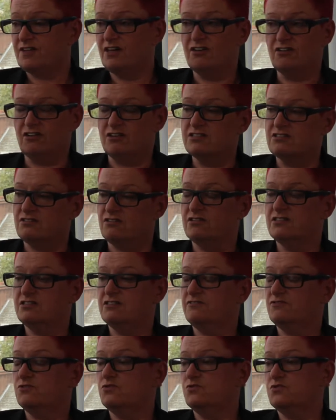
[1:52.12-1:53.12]
And I signed
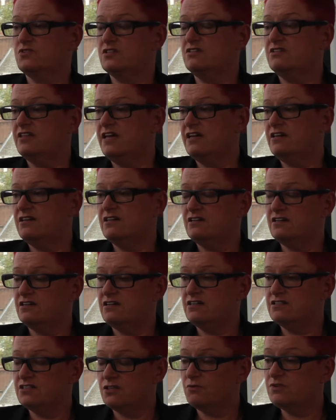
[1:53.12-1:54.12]
it, of course.
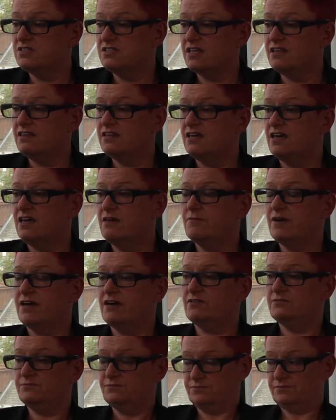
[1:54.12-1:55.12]
And so I sent the
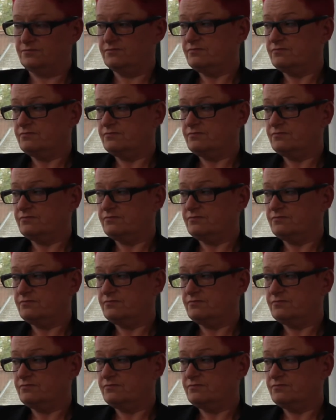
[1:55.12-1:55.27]
email.